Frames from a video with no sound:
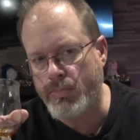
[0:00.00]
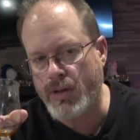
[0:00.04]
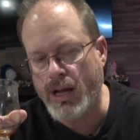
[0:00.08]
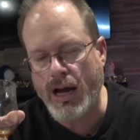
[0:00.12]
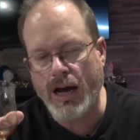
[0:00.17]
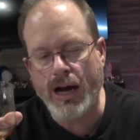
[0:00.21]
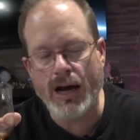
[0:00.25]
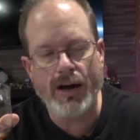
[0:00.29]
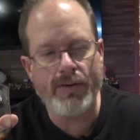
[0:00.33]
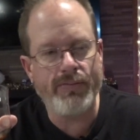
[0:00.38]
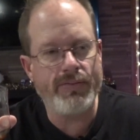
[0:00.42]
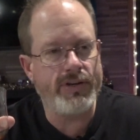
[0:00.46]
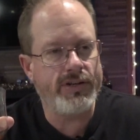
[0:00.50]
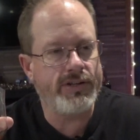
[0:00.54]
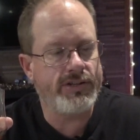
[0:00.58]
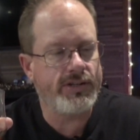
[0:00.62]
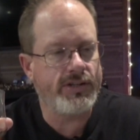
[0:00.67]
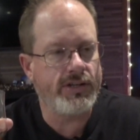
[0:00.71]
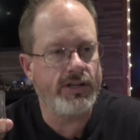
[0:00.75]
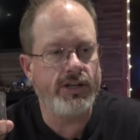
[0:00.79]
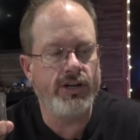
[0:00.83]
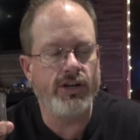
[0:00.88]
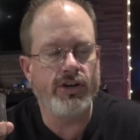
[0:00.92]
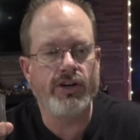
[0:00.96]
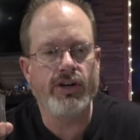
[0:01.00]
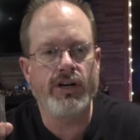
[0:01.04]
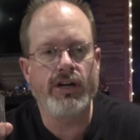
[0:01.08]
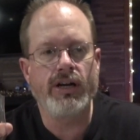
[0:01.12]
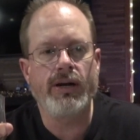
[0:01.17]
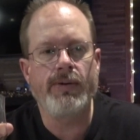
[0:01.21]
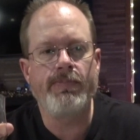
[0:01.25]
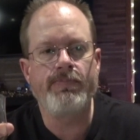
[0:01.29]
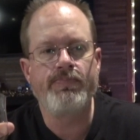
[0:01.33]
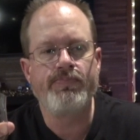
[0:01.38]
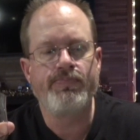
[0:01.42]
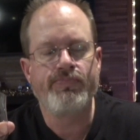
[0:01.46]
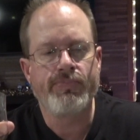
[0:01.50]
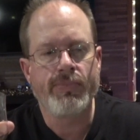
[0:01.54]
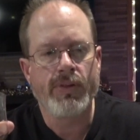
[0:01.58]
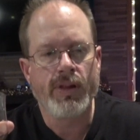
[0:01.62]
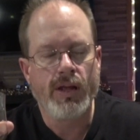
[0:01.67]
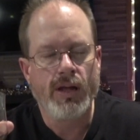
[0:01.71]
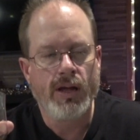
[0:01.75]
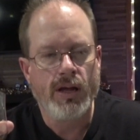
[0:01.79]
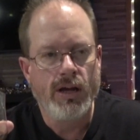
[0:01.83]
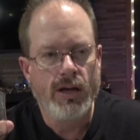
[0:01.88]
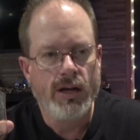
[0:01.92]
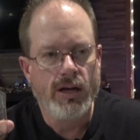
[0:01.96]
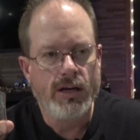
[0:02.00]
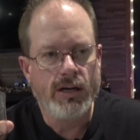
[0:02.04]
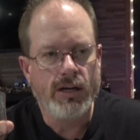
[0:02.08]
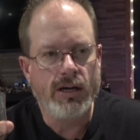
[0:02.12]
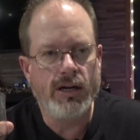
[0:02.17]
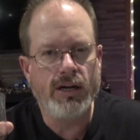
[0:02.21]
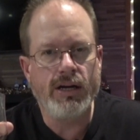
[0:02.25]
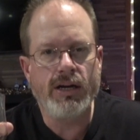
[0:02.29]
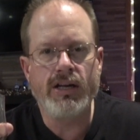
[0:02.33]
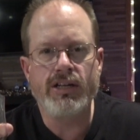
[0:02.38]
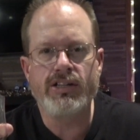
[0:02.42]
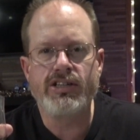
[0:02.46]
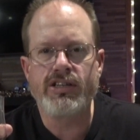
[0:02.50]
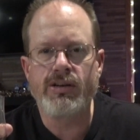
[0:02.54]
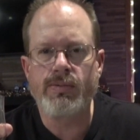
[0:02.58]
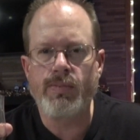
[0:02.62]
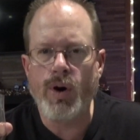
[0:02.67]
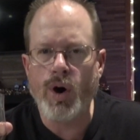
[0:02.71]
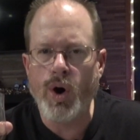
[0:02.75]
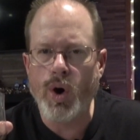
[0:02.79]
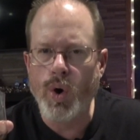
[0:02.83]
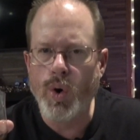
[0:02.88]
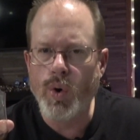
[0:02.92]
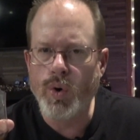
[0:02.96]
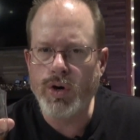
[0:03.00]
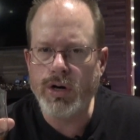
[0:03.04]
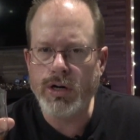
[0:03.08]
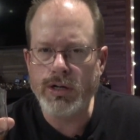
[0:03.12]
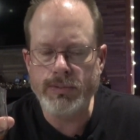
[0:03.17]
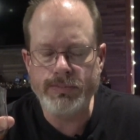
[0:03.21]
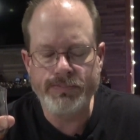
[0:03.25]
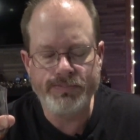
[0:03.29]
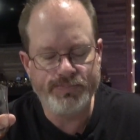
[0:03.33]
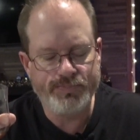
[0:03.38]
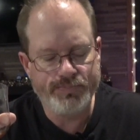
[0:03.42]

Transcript: Obviously, you're gonna get some oak